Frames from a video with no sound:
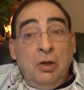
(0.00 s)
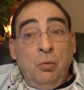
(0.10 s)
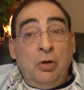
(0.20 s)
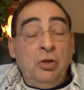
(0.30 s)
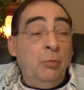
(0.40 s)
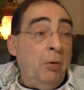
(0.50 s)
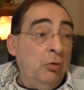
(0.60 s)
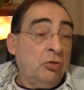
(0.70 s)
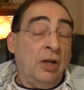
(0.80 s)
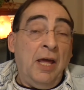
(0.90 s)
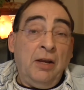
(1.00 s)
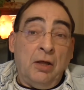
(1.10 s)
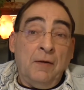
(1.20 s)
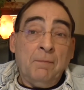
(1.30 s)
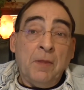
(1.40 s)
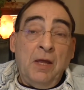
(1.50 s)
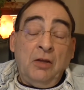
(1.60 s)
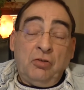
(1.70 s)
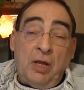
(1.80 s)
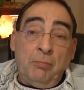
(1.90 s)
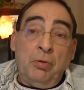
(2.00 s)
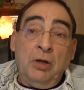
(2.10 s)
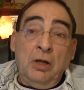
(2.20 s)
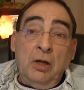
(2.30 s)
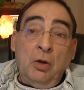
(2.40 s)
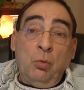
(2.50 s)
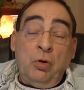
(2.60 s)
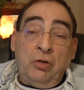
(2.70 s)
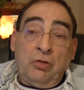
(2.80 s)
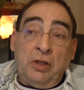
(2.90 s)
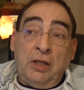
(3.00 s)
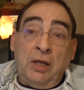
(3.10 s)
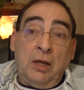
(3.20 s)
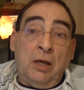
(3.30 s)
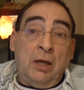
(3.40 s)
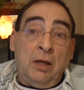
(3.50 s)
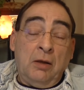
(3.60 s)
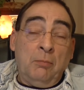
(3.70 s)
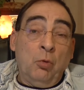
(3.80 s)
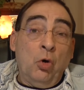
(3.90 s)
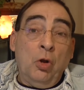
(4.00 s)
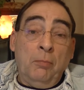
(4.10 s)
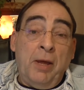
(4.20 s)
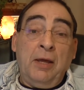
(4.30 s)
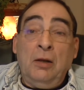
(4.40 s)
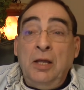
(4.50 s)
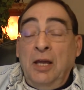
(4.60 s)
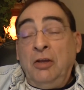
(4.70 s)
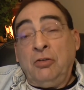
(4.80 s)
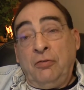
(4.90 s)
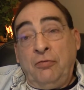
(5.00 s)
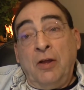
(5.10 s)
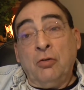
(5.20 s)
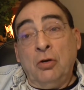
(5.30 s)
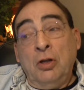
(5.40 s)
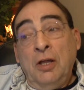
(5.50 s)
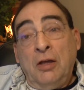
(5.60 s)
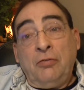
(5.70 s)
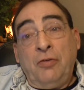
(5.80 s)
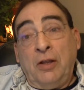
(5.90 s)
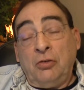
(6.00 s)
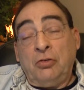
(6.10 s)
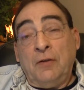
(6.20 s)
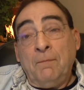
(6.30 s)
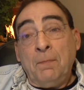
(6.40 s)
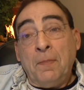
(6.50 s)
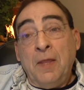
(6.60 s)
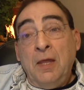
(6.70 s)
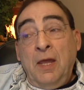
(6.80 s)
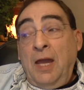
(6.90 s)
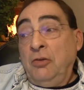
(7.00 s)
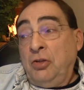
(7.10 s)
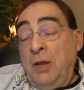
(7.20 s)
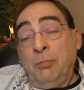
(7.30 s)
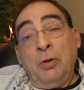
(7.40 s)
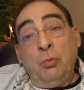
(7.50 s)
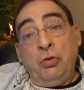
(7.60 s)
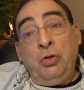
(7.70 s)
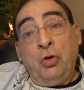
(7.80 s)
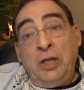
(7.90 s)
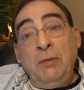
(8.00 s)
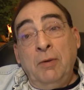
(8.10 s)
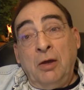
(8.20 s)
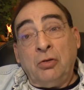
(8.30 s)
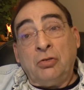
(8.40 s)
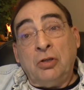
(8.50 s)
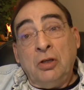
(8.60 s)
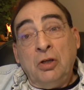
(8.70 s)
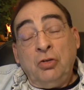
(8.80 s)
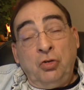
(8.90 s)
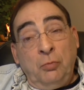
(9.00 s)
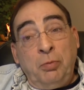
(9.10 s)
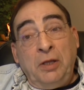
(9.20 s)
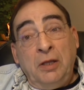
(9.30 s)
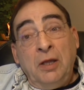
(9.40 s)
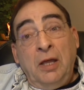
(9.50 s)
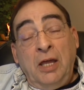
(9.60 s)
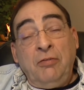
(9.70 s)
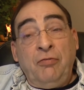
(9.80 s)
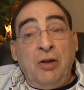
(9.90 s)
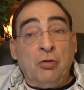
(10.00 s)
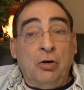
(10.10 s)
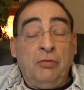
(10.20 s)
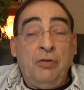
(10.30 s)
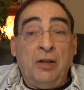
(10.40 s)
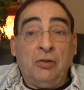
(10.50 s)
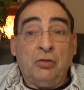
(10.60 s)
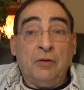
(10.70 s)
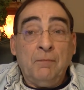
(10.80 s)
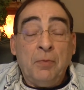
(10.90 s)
When you post a letter, tampering with the Royal Mail is a federal offence, and tampering with your emails should be a federal offence.